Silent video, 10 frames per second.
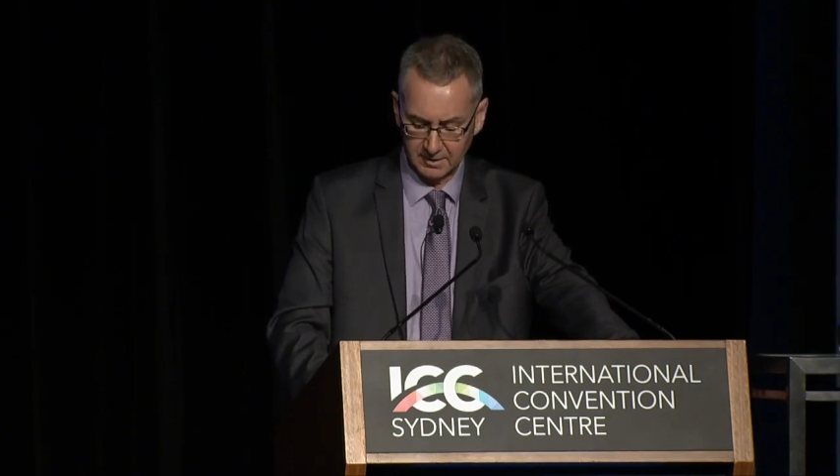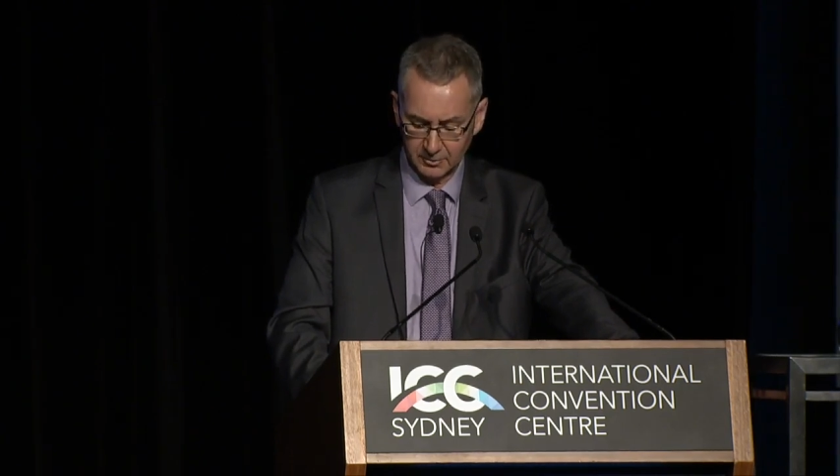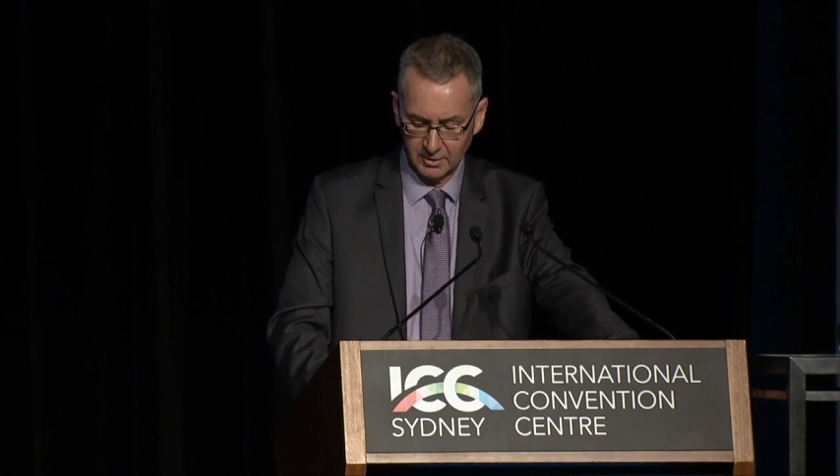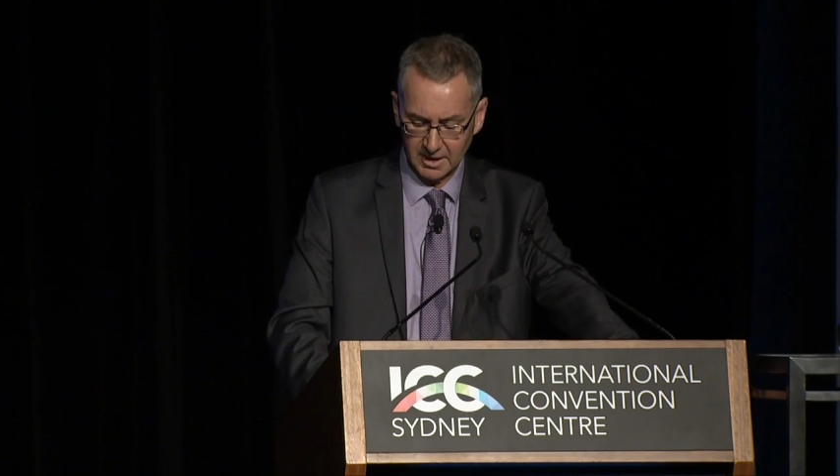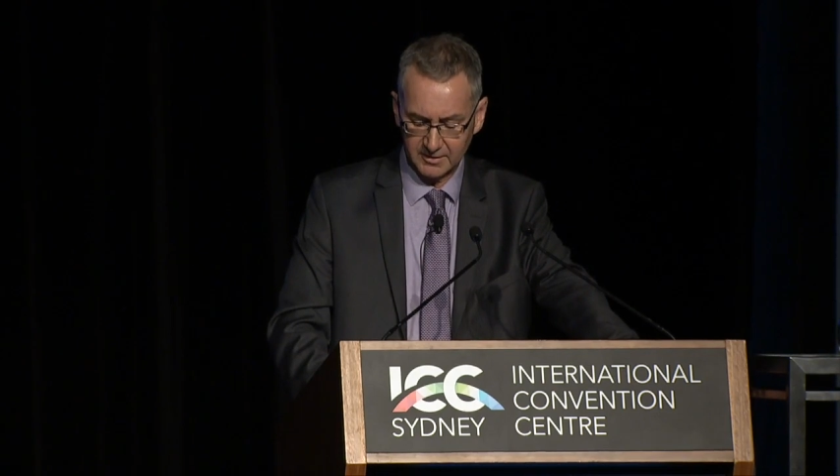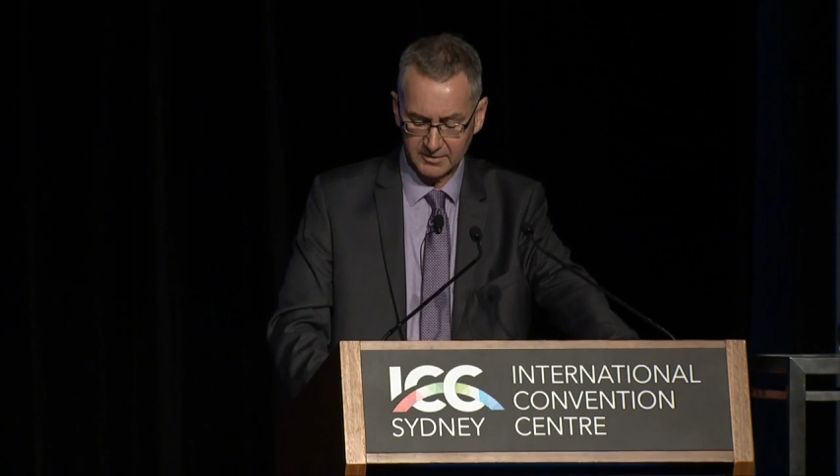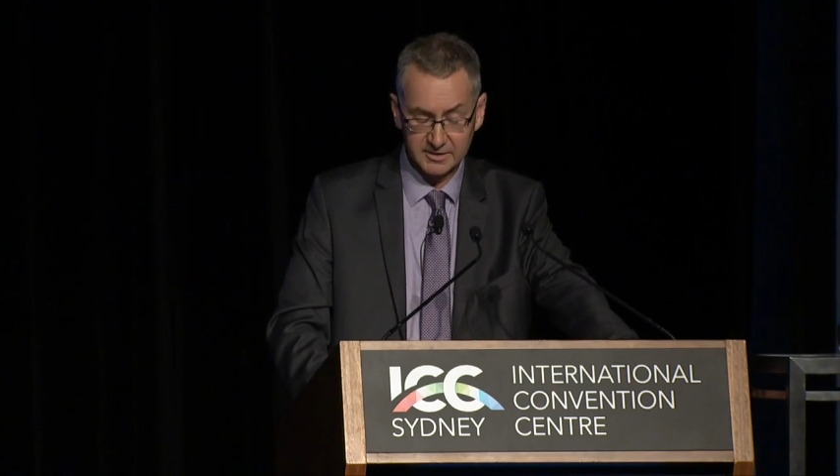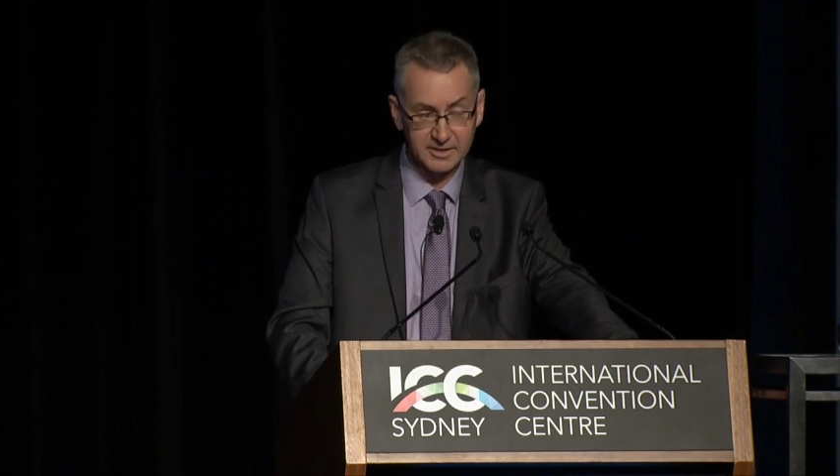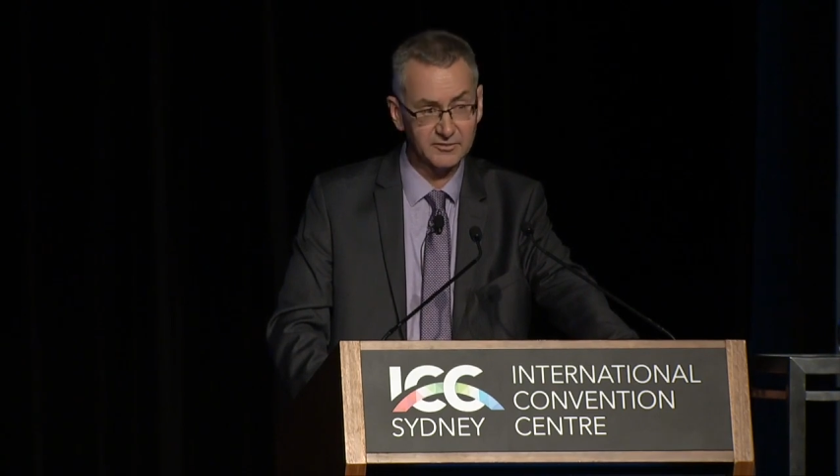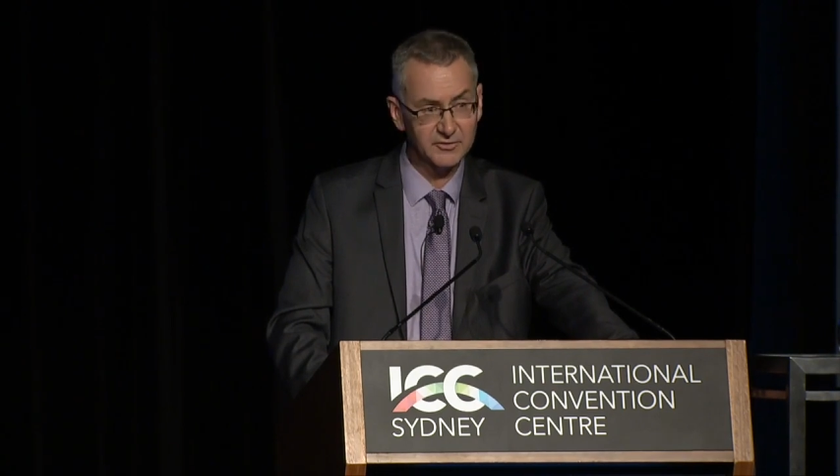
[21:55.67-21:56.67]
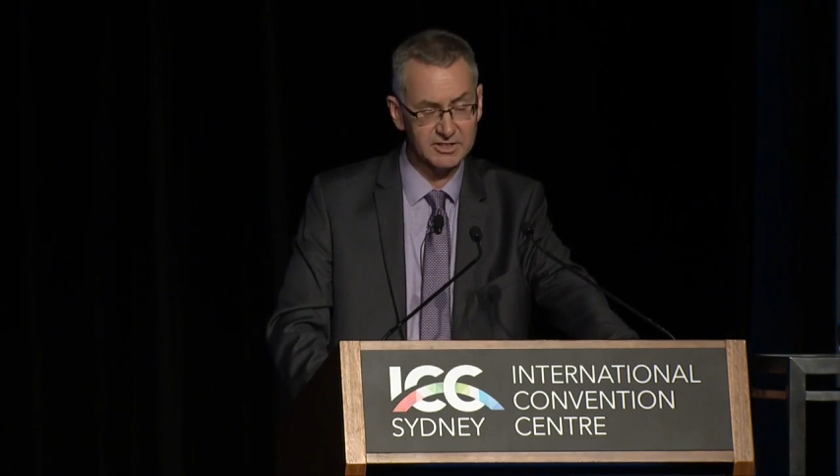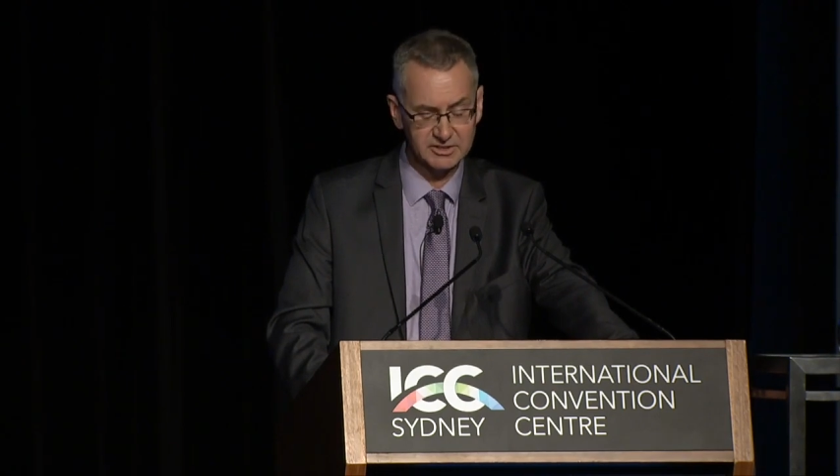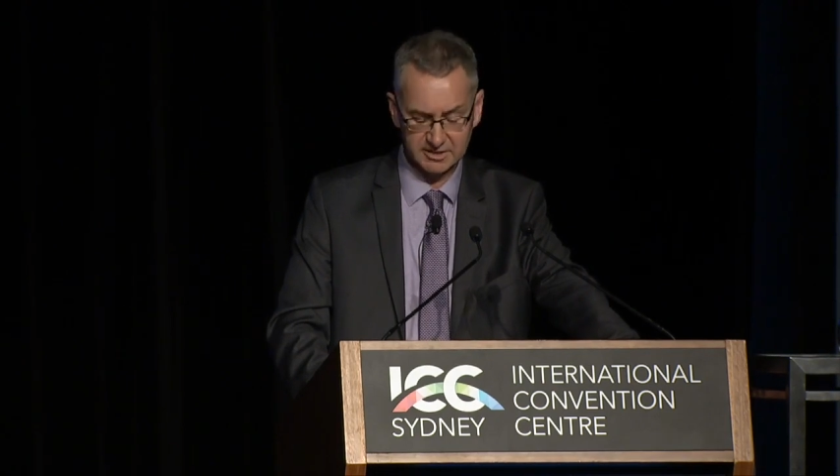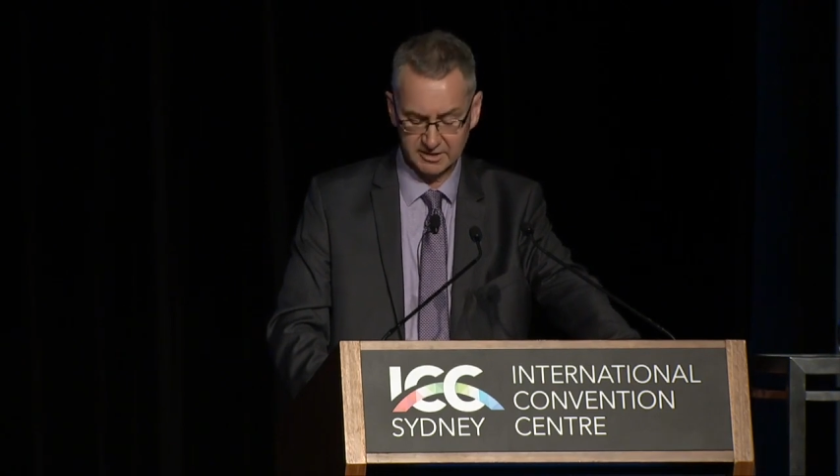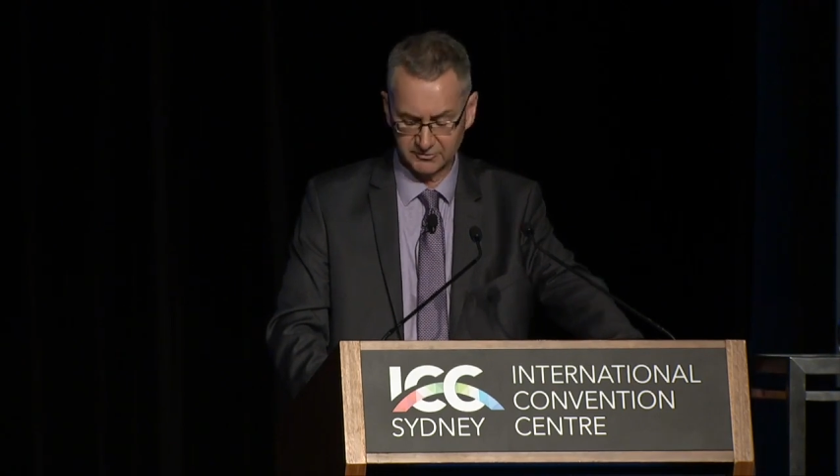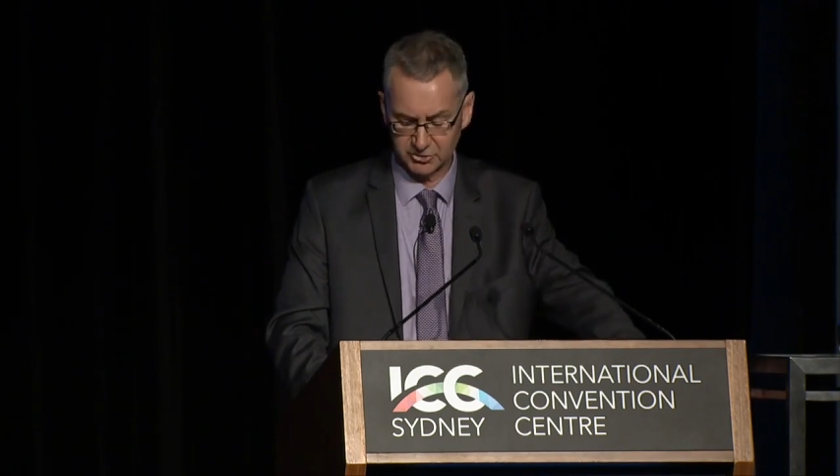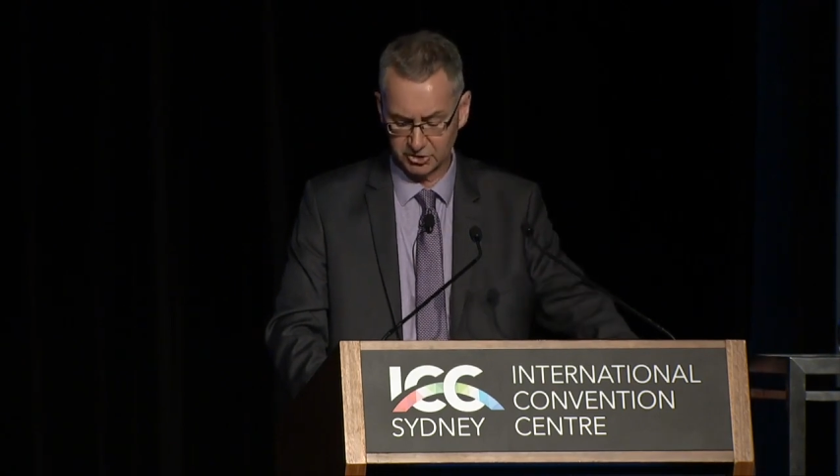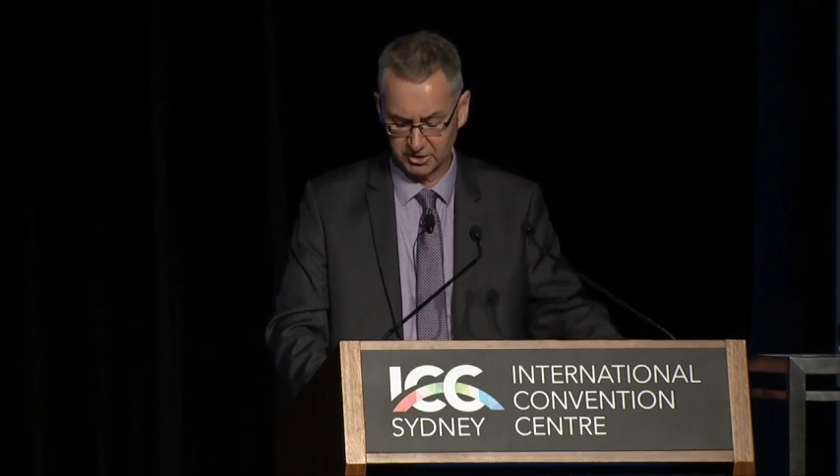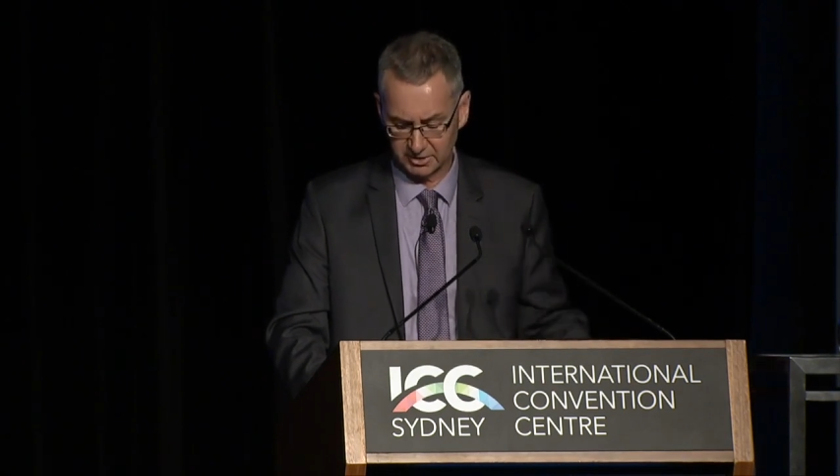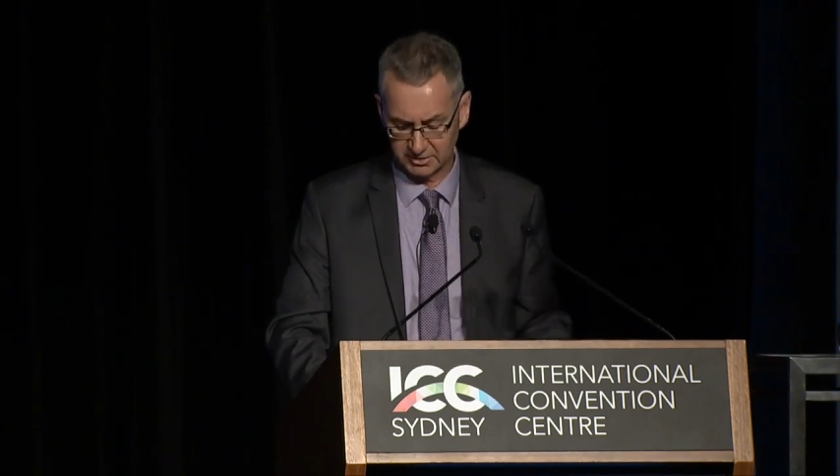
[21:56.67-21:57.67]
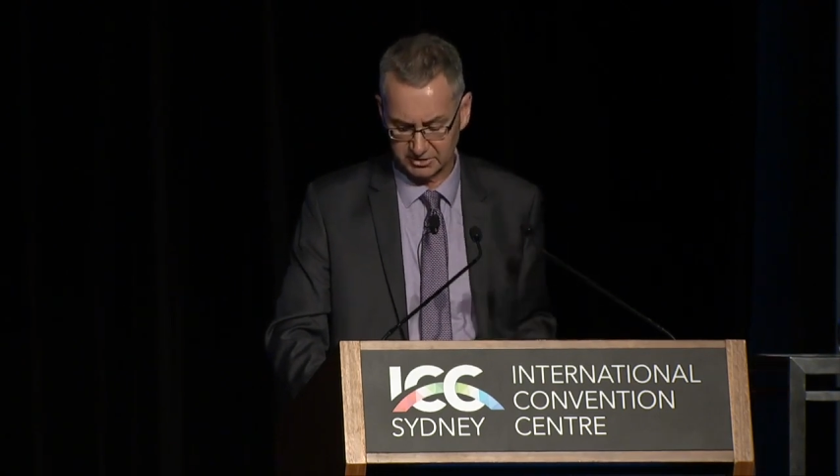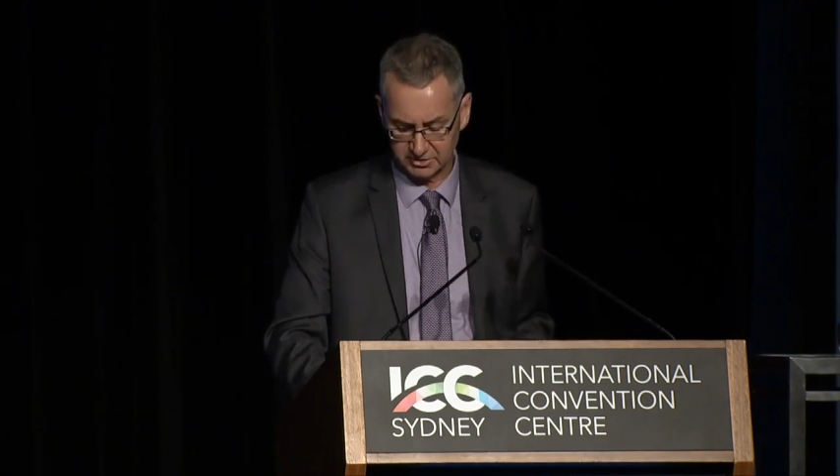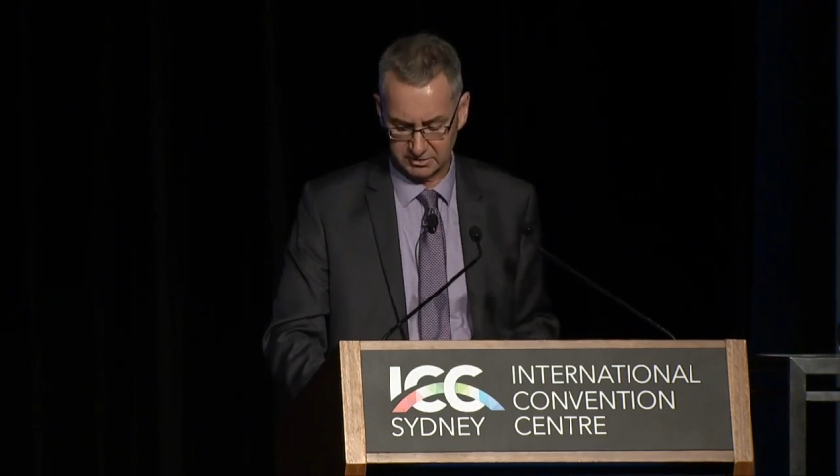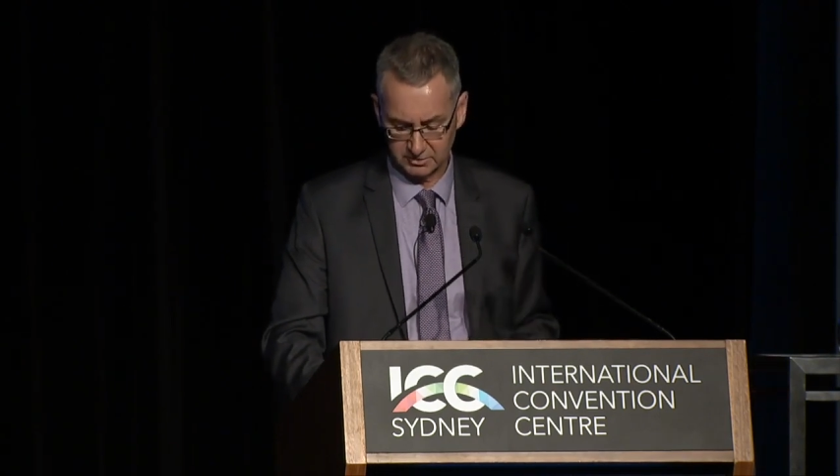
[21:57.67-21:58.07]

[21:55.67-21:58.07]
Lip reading: rather than an investigative journalist